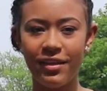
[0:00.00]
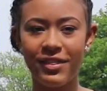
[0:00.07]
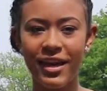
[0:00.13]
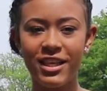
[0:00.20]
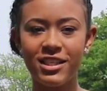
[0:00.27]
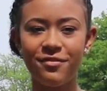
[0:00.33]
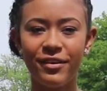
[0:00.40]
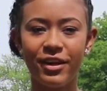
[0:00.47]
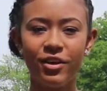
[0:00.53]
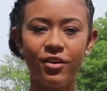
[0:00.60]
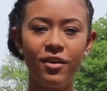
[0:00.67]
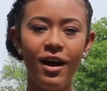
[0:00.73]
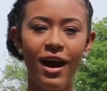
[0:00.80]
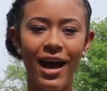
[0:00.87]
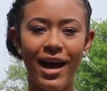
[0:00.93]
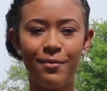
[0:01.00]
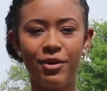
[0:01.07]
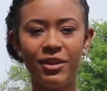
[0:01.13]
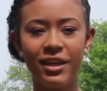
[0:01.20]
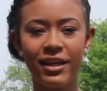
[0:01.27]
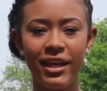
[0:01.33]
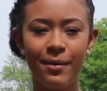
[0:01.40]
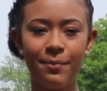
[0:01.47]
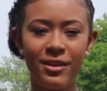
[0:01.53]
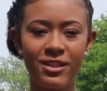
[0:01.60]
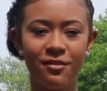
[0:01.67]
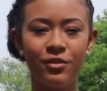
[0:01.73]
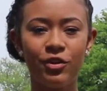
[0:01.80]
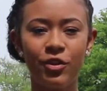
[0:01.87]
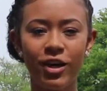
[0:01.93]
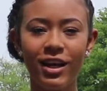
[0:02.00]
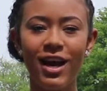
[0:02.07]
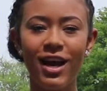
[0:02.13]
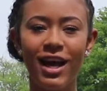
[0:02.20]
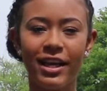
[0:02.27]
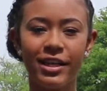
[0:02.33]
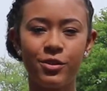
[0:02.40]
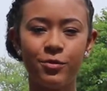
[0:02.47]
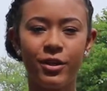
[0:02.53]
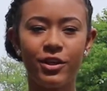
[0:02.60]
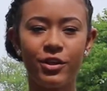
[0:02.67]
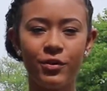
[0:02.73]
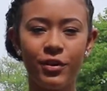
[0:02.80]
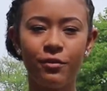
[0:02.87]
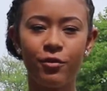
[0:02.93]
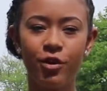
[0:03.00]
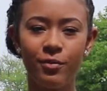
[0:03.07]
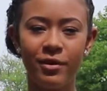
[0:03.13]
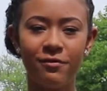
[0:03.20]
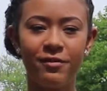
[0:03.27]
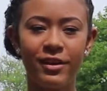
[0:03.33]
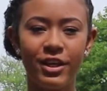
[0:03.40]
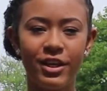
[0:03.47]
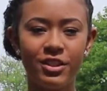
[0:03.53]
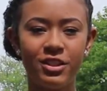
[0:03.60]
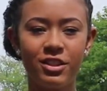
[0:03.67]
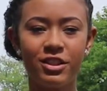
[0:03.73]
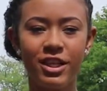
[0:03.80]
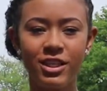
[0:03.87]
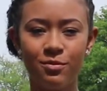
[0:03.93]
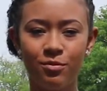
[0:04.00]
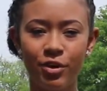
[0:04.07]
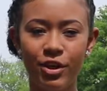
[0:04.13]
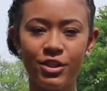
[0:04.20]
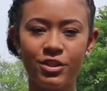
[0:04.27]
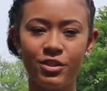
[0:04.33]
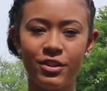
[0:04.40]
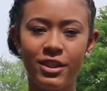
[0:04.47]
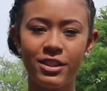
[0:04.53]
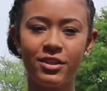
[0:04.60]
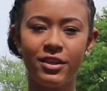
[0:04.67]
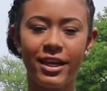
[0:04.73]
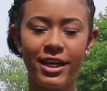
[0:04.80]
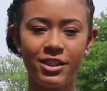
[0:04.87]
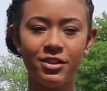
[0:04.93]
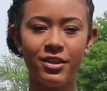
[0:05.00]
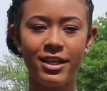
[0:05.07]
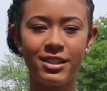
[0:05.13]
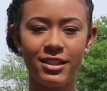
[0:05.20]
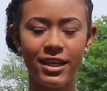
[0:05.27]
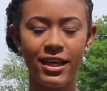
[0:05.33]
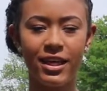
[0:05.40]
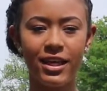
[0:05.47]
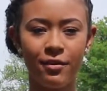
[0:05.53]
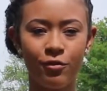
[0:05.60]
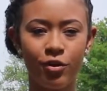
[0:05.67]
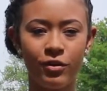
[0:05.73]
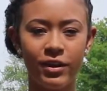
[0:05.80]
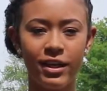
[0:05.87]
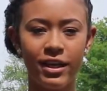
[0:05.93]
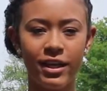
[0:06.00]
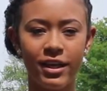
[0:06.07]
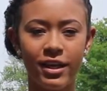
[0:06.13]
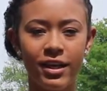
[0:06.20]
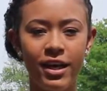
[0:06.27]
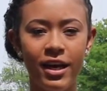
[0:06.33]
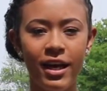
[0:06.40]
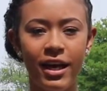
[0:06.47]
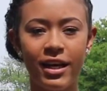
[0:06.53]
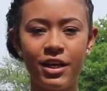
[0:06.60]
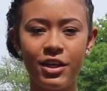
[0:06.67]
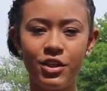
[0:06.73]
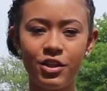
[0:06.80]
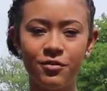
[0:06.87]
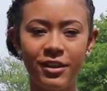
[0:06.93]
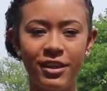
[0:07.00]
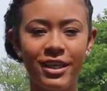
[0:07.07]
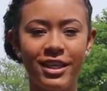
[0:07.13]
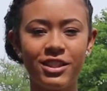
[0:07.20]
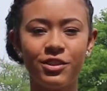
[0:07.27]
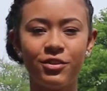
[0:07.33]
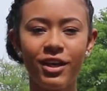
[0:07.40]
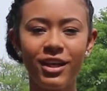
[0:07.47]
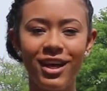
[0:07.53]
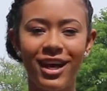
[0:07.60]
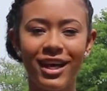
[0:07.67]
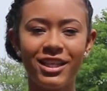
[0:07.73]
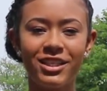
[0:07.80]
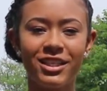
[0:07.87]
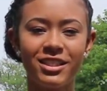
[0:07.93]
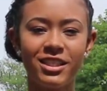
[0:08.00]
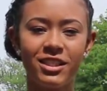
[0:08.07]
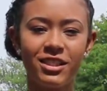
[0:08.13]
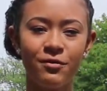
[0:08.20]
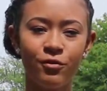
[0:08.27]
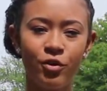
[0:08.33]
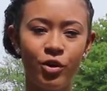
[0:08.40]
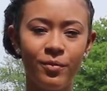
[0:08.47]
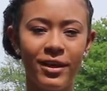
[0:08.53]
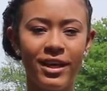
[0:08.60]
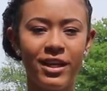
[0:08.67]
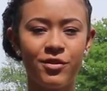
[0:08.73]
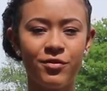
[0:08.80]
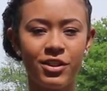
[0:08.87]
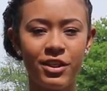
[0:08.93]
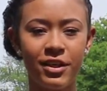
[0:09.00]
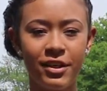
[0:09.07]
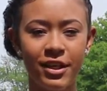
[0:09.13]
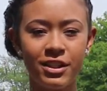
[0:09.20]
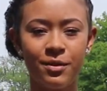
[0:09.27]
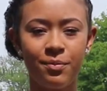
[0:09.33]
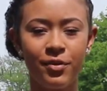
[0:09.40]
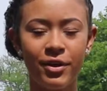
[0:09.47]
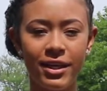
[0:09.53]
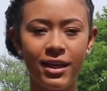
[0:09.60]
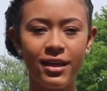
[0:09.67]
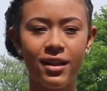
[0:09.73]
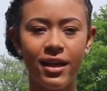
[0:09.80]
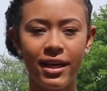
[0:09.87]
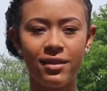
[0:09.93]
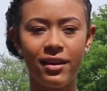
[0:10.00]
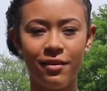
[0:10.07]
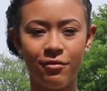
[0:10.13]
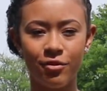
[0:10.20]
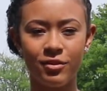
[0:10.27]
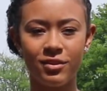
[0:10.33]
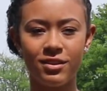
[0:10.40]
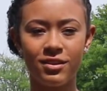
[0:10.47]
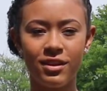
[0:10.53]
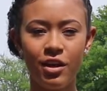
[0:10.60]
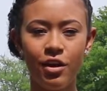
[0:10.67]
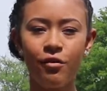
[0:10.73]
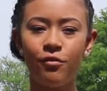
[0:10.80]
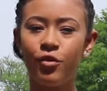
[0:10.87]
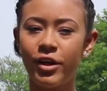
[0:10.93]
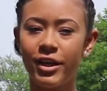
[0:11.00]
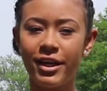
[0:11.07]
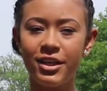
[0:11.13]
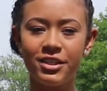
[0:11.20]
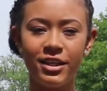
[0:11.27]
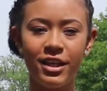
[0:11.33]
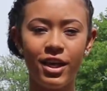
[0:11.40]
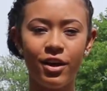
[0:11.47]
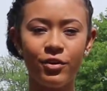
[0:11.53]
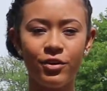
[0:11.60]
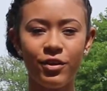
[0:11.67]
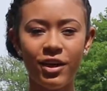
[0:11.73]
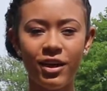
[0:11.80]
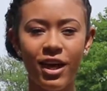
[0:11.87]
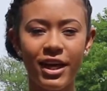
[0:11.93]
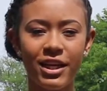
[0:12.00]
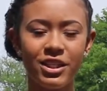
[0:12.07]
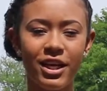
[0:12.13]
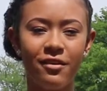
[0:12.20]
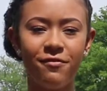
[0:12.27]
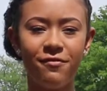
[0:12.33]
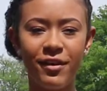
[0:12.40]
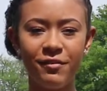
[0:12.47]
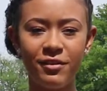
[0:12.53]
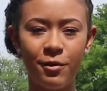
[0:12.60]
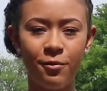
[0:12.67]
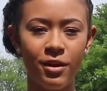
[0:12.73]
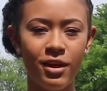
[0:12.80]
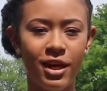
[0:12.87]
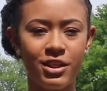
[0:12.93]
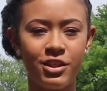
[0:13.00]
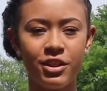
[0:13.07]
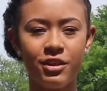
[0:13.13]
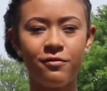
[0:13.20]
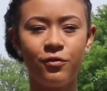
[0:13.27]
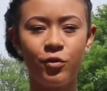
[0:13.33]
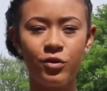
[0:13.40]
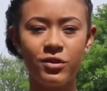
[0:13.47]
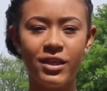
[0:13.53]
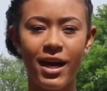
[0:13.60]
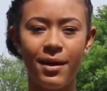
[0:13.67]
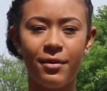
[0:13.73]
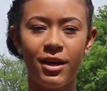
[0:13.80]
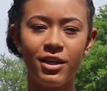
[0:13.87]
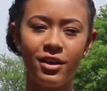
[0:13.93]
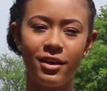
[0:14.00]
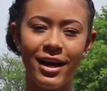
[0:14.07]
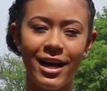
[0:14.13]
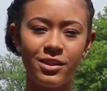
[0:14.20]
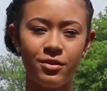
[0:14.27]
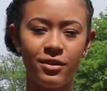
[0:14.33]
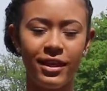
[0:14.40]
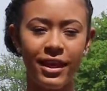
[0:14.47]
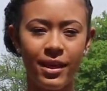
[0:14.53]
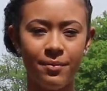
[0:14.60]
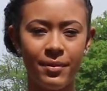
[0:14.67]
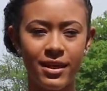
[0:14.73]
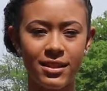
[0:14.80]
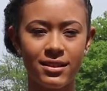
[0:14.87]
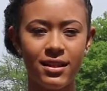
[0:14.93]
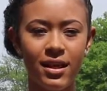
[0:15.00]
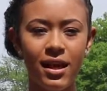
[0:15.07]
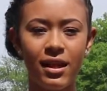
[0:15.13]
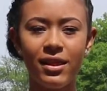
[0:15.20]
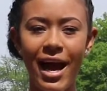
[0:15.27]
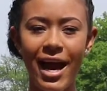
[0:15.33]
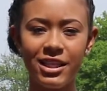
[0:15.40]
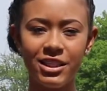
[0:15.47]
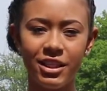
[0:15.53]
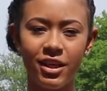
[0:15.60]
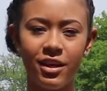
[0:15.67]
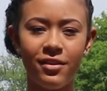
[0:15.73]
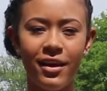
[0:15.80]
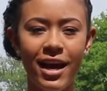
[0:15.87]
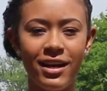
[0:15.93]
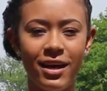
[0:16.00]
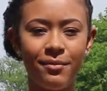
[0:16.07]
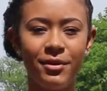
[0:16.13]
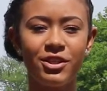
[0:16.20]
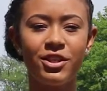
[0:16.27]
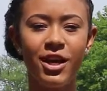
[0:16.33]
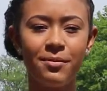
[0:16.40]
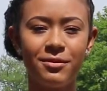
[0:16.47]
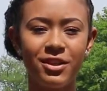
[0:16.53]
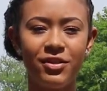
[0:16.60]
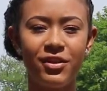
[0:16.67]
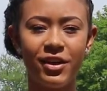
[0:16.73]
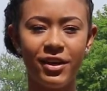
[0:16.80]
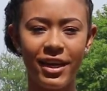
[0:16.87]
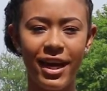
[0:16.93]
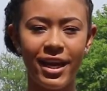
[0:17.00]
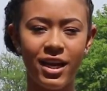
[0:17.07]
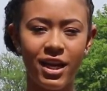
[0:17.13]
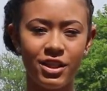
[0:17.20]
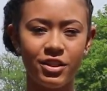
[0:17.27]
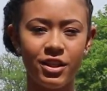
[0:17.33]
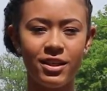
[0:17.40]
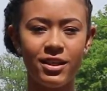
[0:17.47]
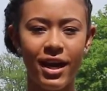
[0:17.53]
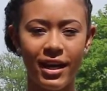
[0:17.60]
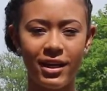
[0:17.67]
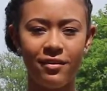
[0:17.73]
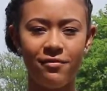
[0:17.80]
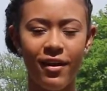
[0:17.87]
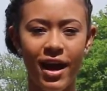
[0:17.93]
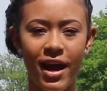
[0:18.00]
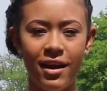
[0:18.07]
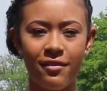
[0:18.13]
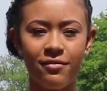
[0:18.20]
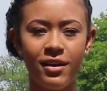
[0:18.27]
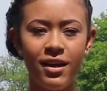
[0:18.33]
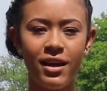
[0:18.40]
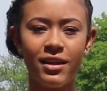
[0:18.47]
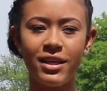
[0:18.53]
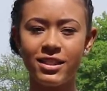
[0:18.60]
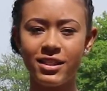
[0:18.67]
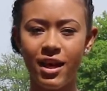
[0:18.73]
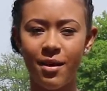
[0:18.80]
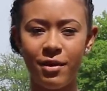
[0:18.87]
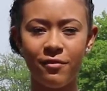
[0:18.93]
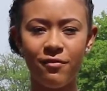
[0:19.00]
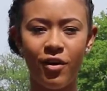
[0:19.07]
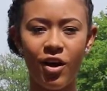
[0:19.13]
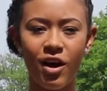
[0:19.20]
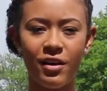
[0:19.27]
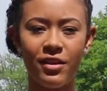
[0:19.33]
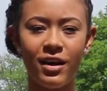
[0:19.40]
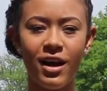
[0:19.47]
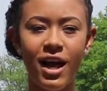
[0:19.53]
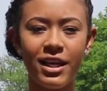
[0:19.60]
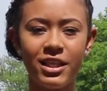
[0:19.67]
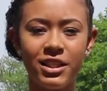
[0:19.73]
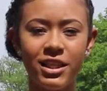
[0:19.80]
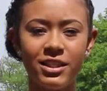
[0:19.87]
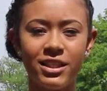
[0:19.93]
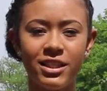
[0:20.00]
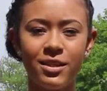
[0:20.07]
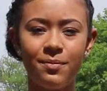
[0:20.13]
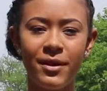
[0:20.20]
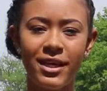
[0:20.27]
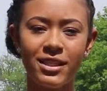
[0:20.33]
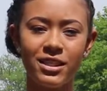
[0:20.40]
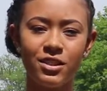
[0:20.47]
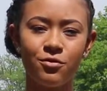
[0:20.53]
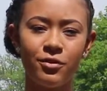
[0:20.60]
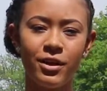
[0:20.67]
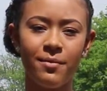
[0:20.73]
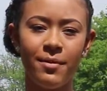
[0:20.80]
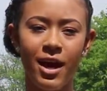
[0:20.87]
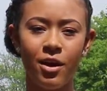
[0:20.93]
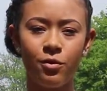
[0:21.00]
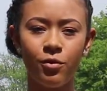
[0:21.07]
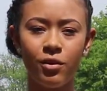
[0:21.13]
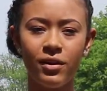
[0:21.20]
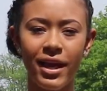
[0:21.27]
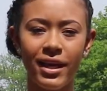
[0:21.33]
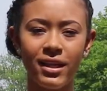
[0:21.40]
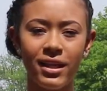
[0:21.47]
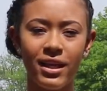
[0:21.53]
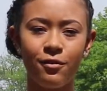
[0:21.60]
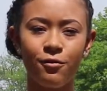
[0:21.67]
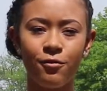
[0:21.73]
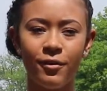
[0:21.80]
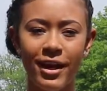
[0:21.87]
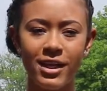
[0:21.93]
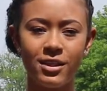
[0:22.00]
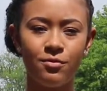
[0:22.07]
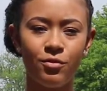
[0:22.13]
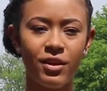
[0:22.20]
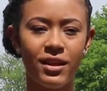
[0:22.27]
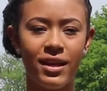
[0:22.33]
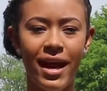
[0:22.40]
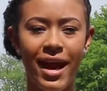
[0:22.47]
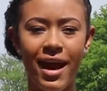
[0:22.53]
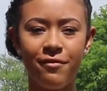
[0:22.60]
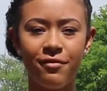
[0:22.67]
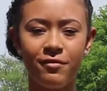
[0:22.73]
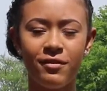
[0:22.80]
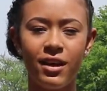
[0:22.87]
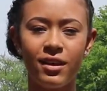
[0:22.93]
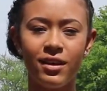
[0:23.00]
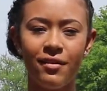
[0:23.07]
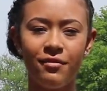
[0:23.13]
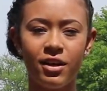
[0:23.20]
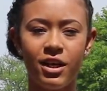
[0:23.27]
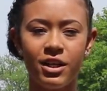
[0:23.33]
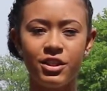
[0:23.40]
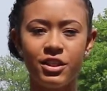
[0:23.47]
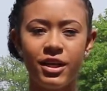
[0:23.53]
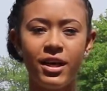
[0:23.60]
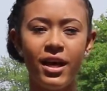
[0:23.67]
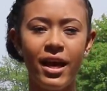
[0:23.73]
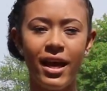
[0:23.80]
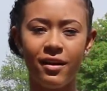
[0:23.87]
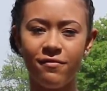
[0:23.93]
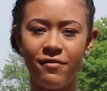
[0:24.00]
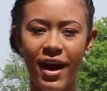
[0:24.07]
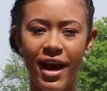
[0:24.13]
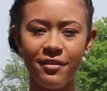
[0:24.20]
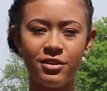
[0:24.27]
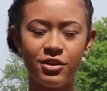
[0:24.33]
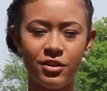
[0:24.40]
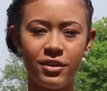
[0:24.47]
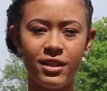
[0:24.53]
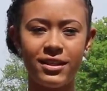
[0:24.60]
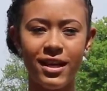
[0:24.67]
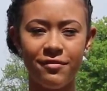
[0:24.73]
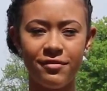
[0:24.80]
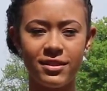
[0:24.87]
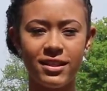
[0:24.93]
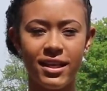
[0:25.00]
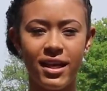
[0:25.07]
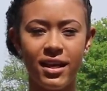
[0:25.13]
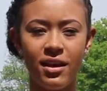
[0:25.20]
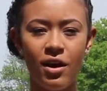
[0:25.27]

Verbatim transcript: Thanks, Bill. I'm on the campus of York College where new enrollment figures suggest more students are interested in enrolling here. In a news release, York College says its enrollment is returning to pre-decline levels. Four years ago, York College had 5,100 full-time undergrads on campus. Last year, that number dropped to 3,895. This coming fall, the college anticipates its rebound will likely erase more than half of the 1,105 student deficit.